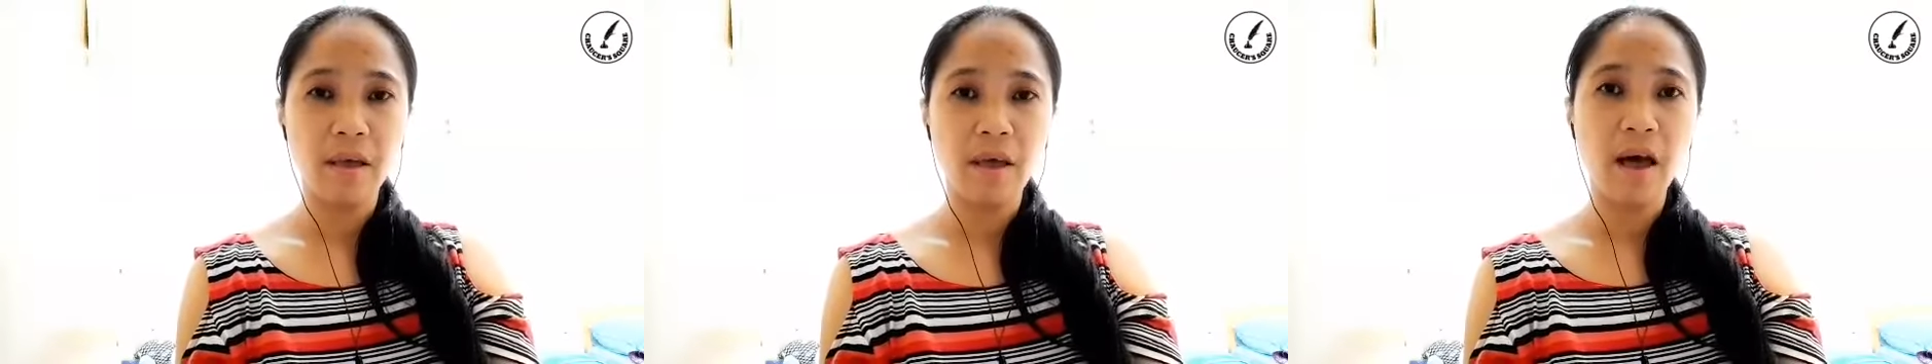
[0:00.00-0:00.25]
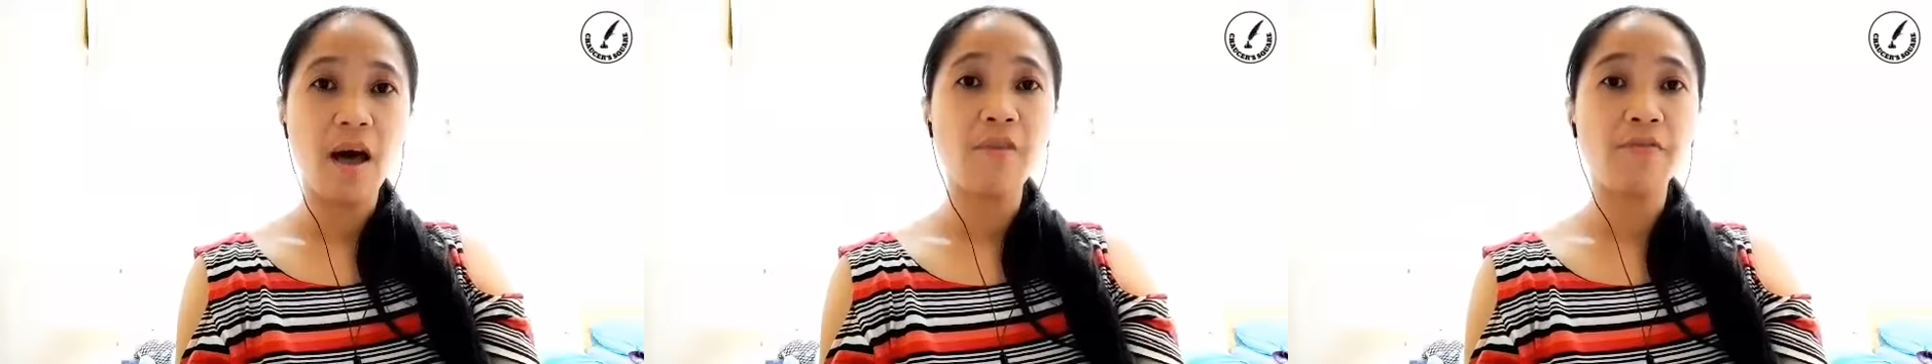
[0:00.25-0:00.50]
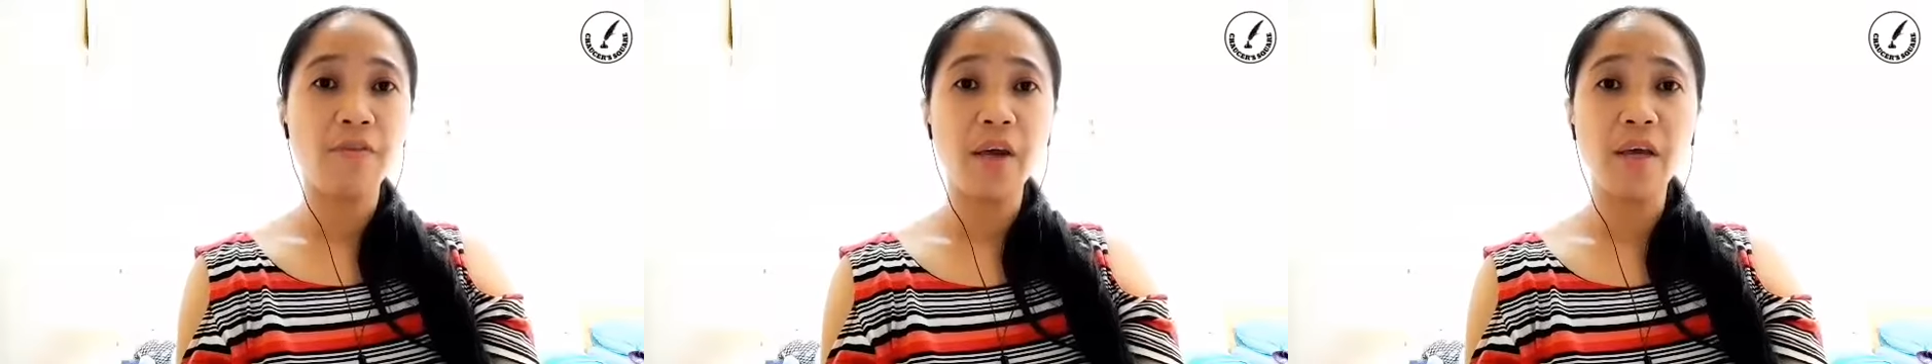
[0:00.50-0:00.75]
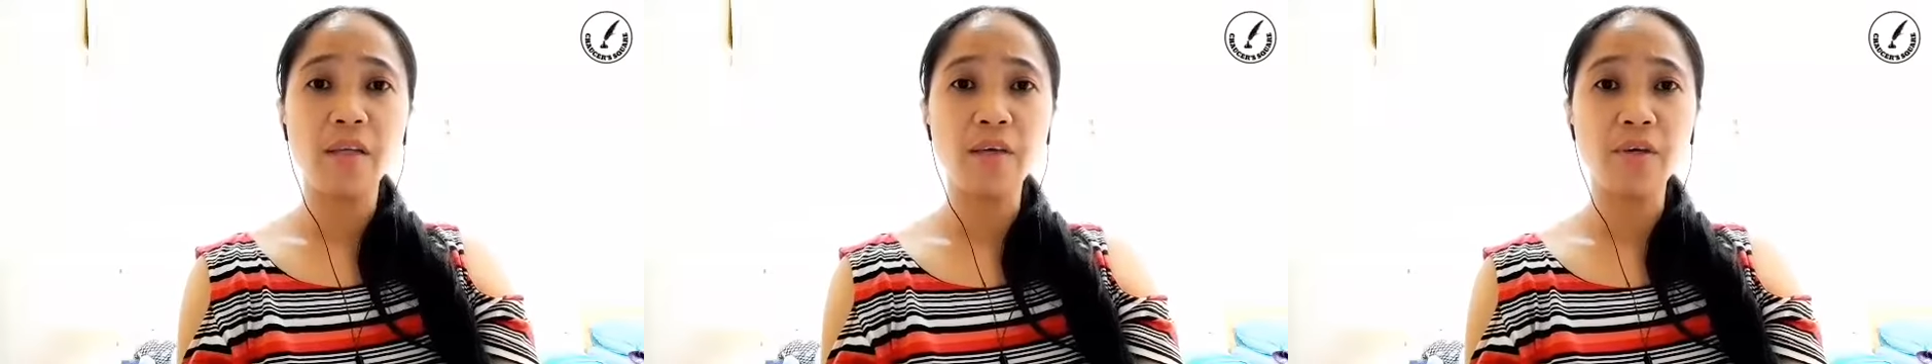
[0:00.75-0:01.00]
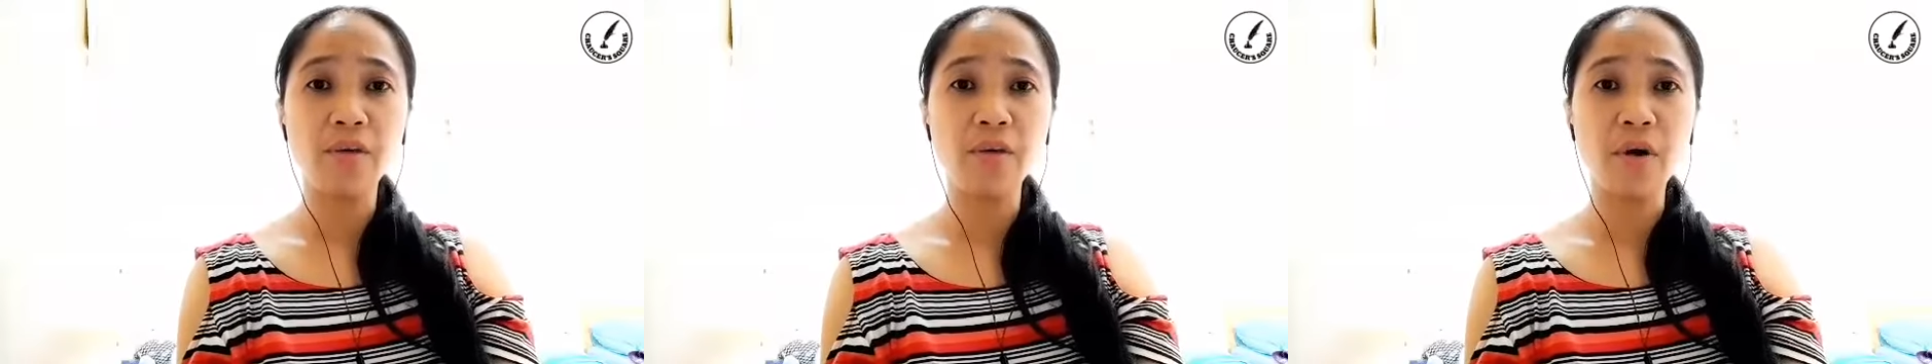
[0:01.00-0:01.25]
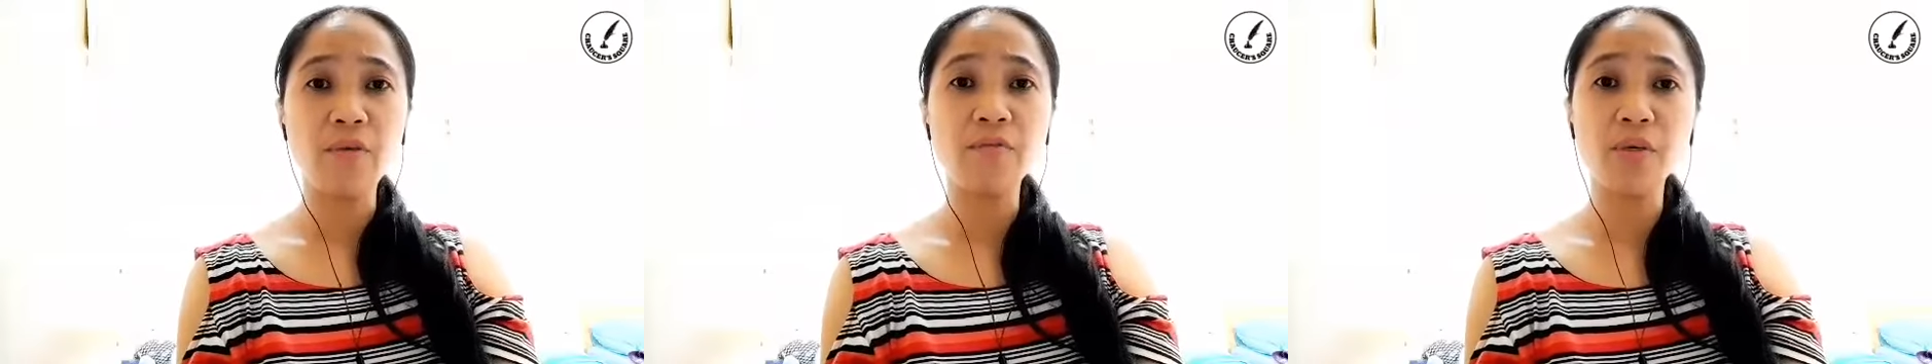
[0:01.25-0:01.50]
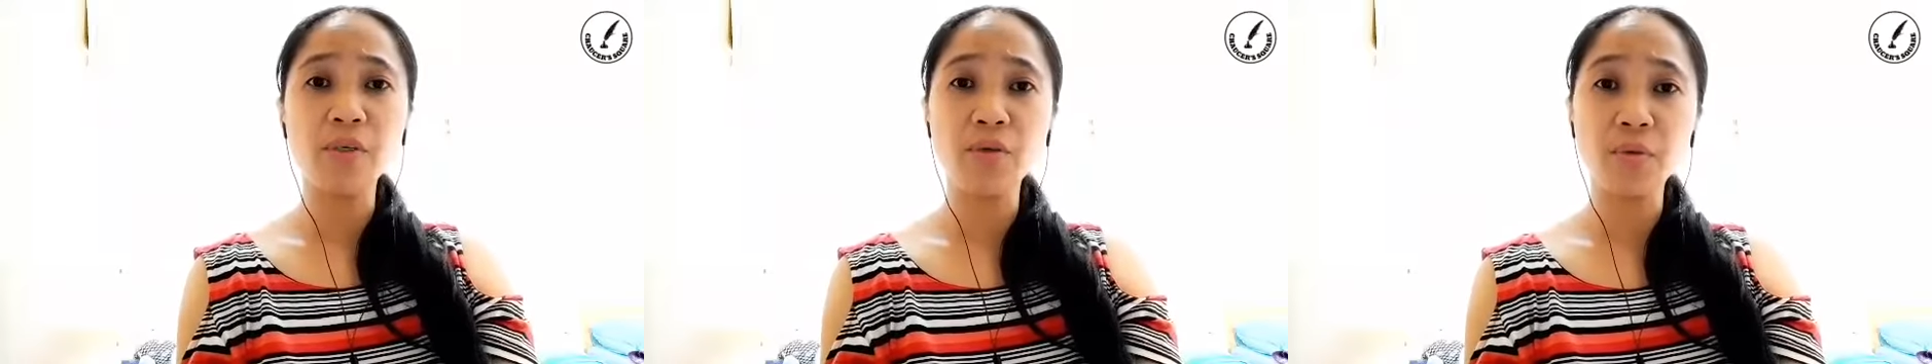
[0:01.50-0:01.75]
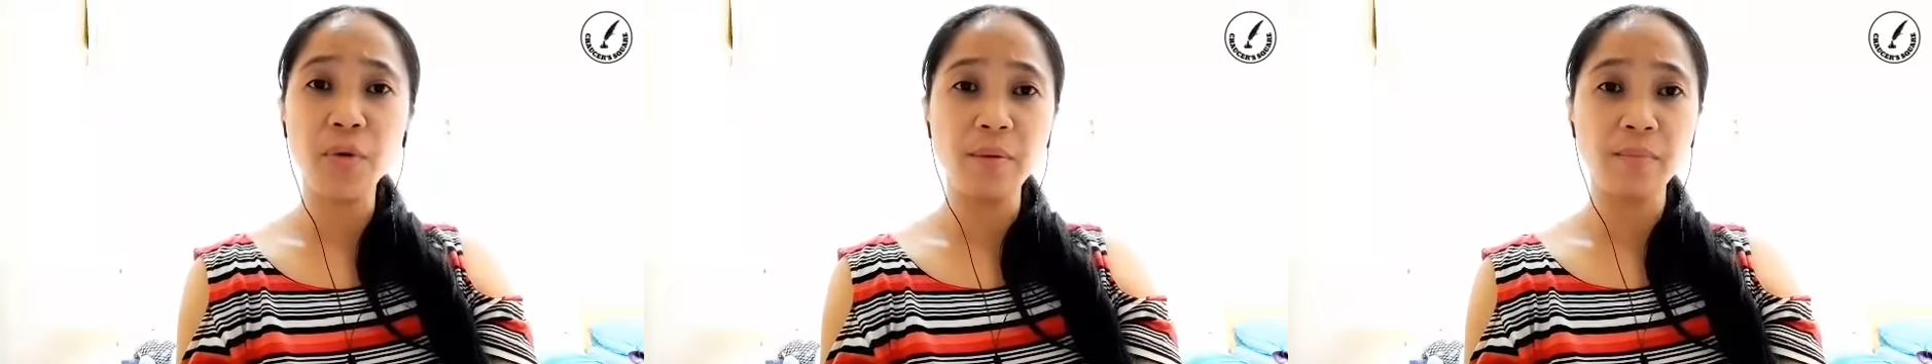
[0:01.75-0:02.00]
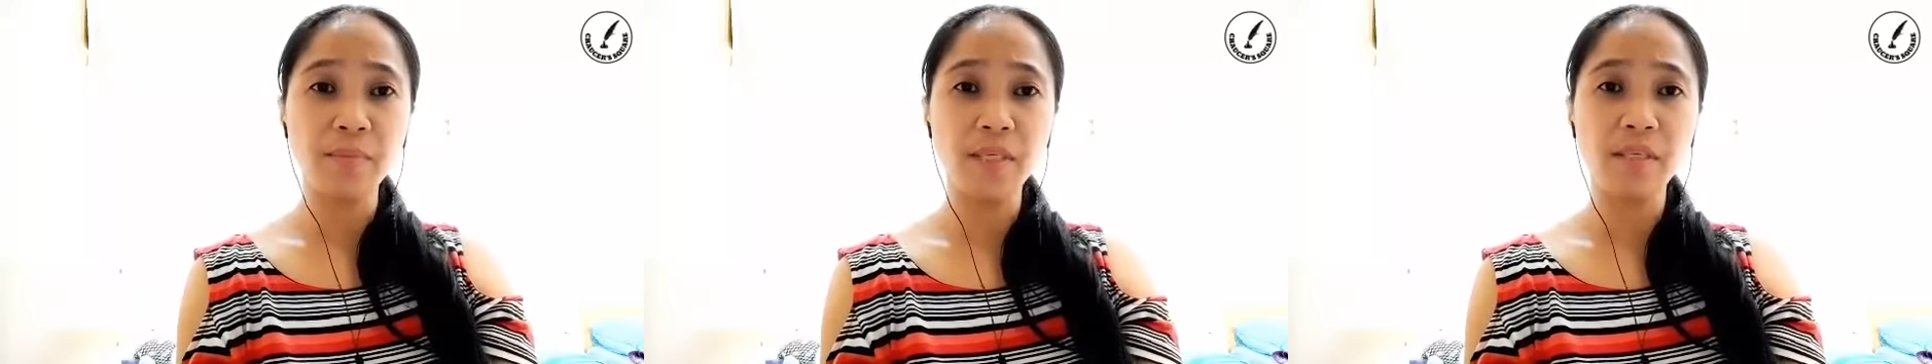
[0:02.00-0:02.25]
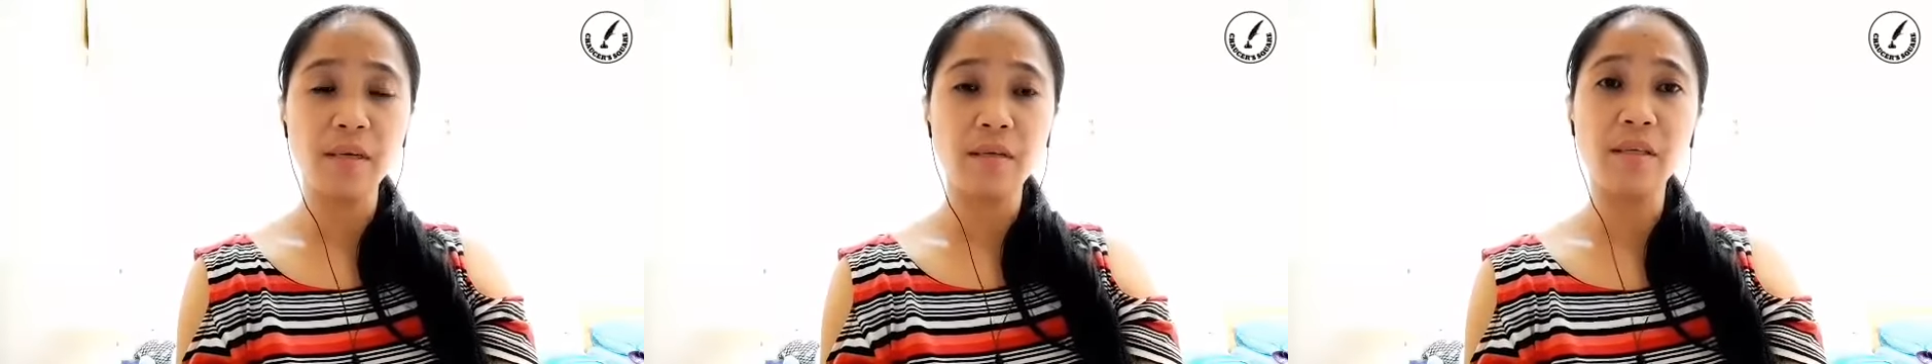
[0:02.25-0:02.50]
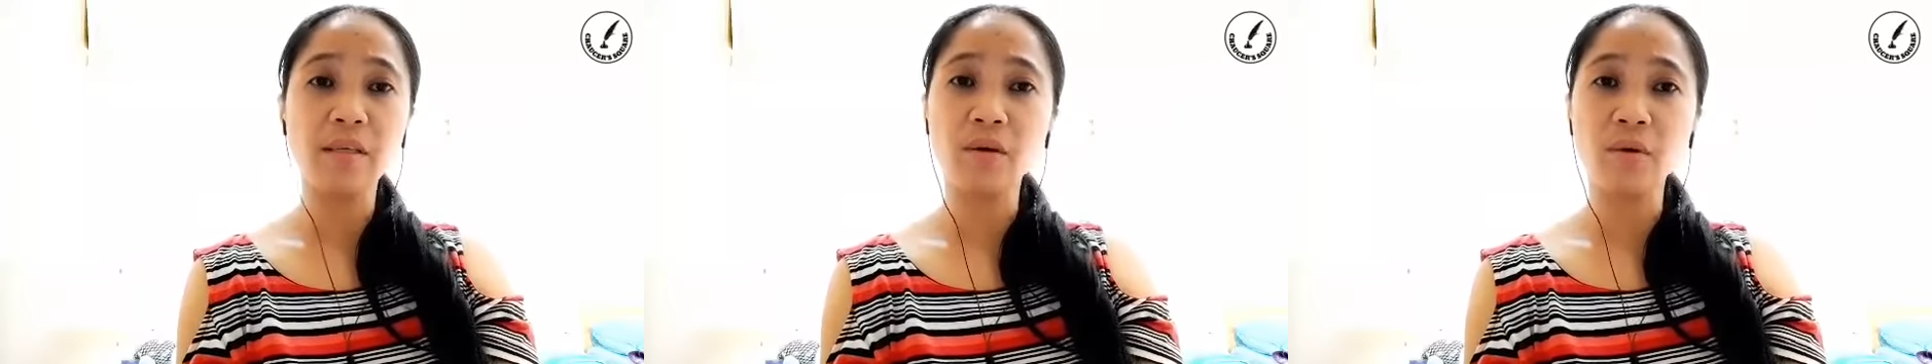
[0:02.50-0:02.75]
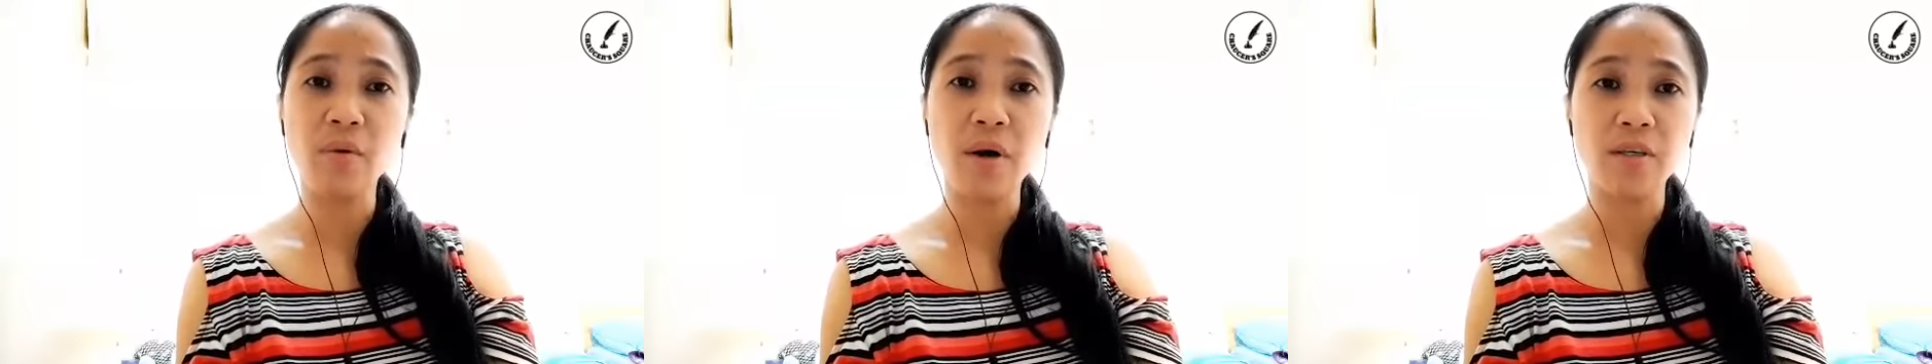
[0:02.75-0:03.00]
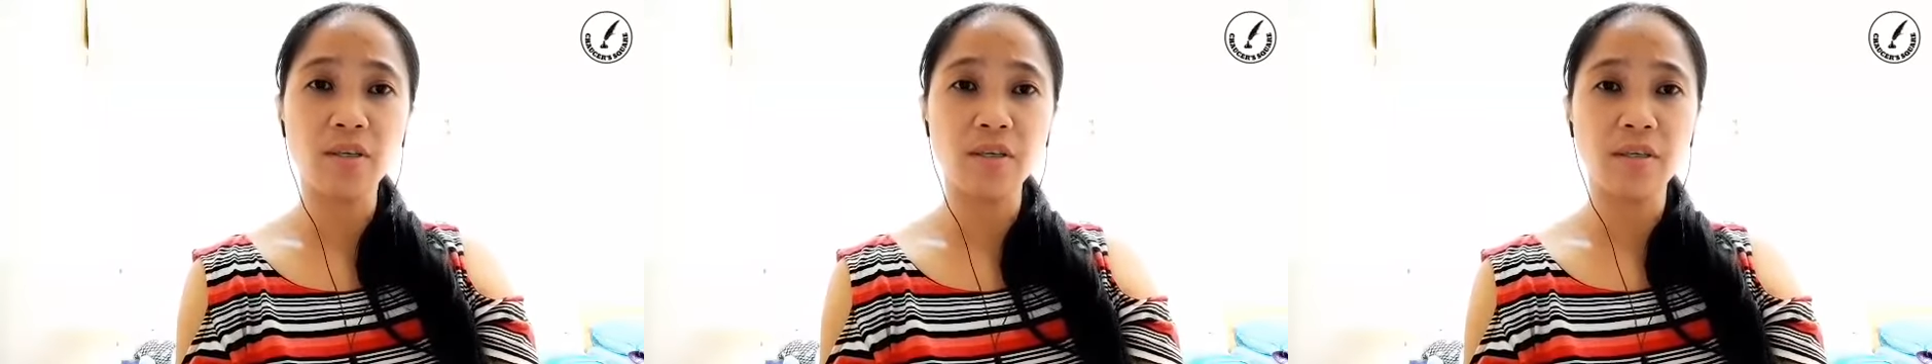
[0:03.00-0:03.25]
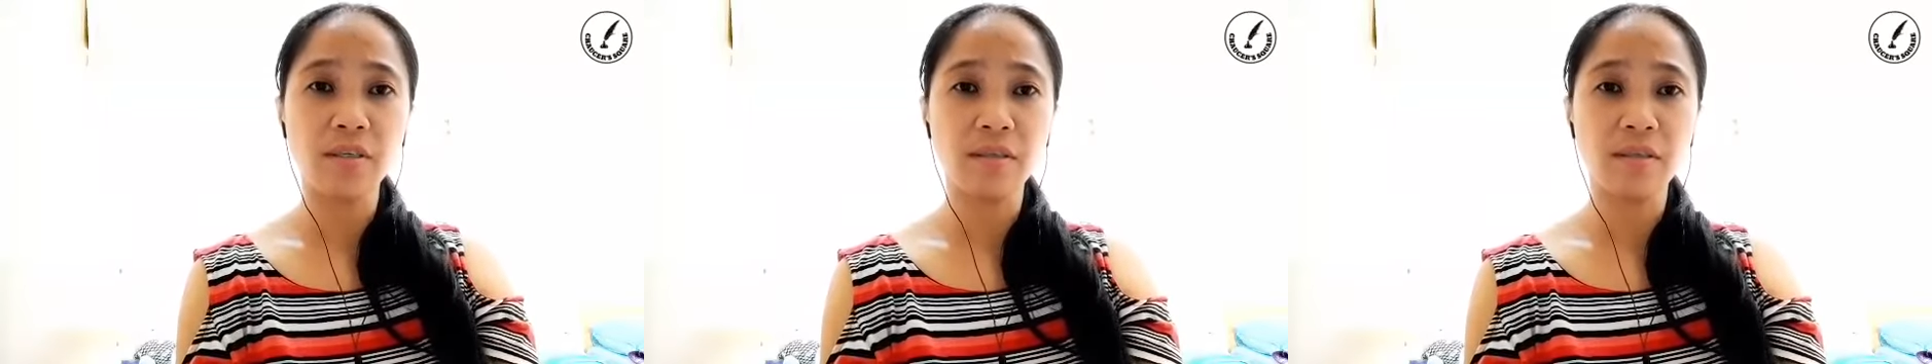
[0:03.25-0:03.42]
a failure of our dreams that crushed,